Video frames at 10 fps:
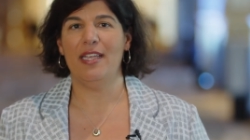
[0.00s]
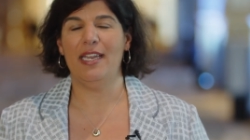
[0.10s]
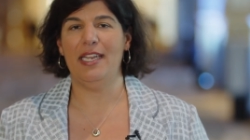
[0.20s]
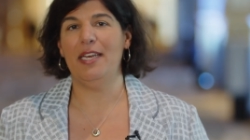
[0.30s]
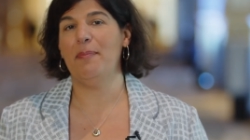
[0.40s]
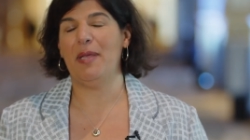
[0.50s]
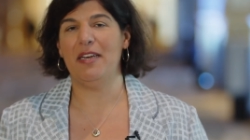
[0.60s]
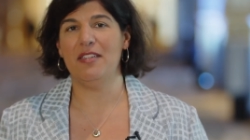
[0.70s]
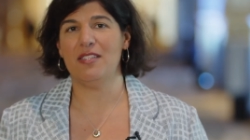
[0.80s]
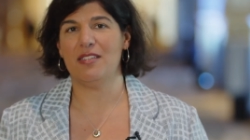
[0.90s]
and
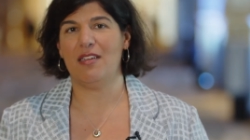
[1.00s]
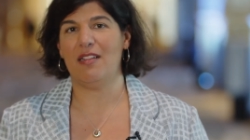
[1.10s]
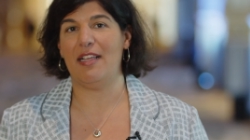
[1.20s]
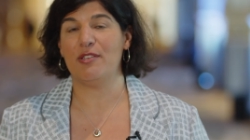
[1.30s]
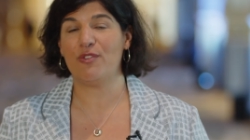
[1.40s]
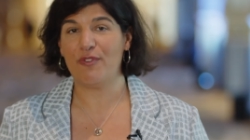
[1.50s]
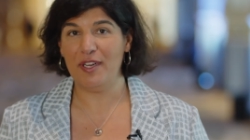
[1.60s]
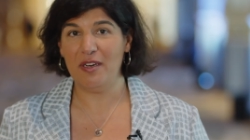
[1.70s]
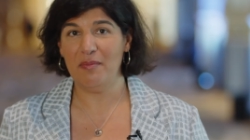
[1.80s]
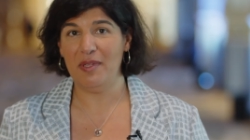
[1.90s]
independence allows
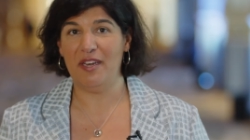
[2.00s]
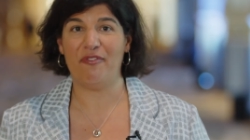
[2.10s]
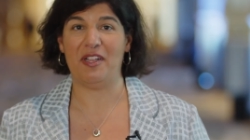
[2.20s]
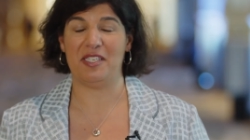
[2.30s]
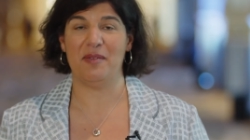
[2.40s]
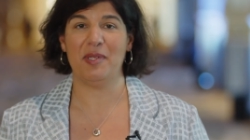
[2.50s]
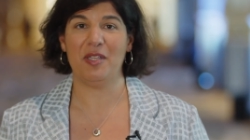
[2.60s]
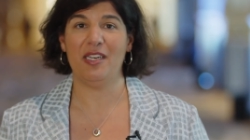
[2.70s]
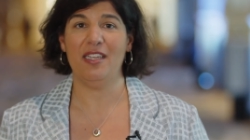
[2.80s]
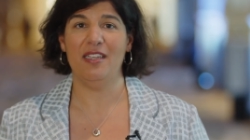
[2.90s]
freedom and
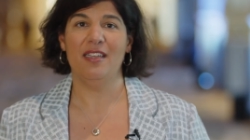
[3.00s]
flexibility.